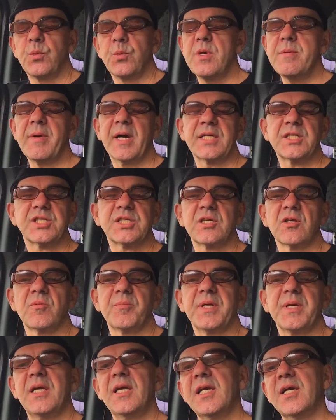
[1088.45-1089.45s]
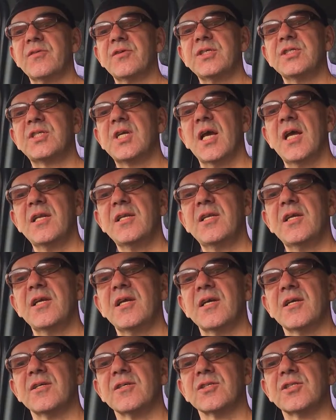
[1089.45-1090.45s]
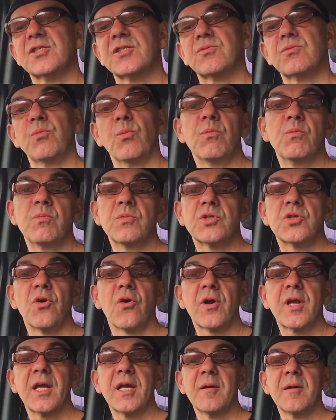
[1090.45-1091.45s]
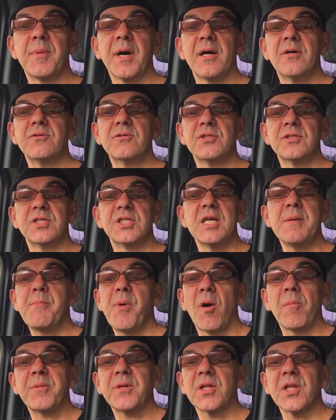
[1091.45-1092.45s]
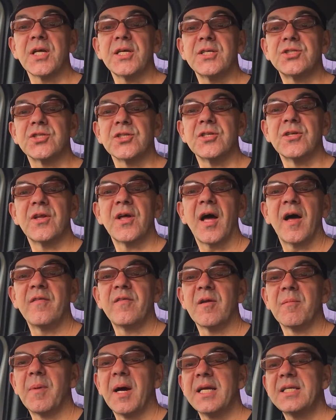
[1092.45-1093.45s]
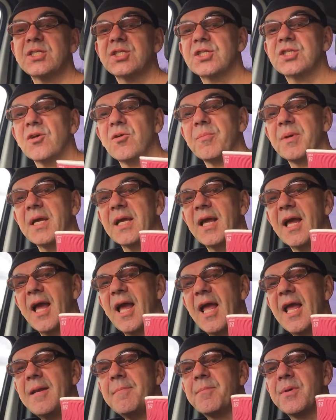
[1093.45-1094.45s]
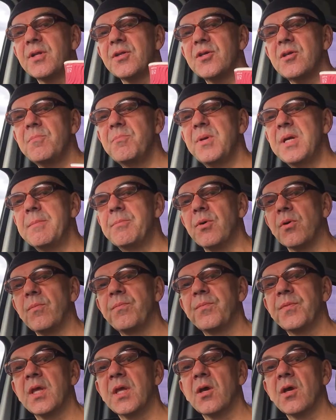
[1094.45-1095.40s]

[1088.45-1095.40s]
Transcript: We might still be here in 10 years talking about depopulation, and there might still be 8 billion people